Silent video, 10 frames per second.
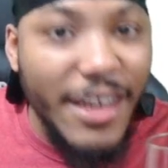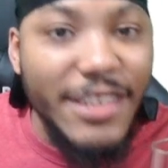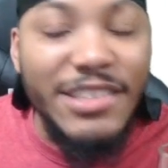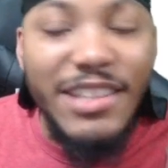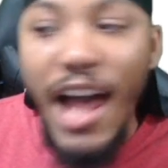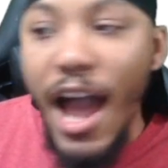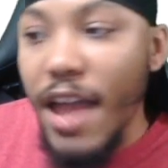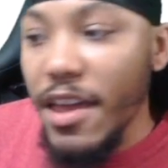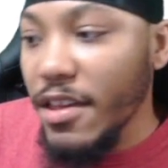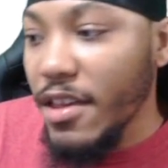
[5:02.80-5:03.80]
He's
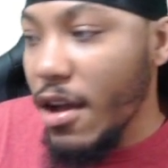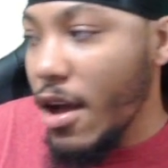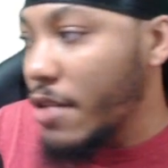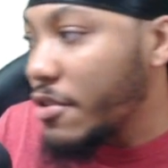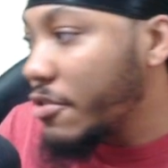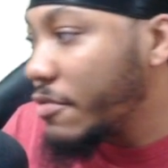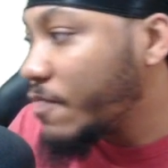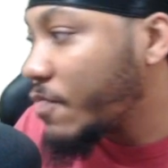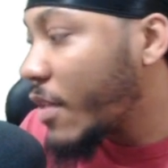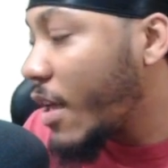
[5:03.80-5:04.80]
lying, Gianna.
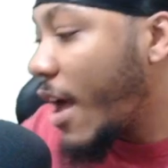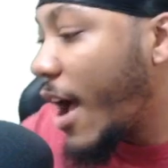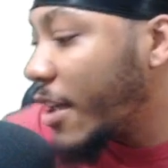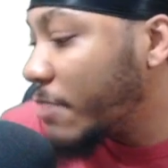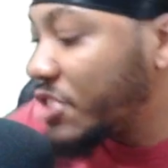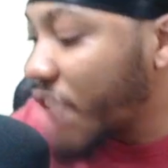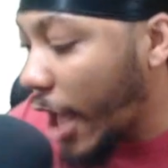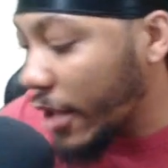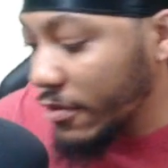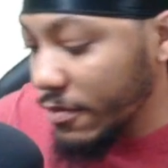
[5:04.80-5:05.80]
I object.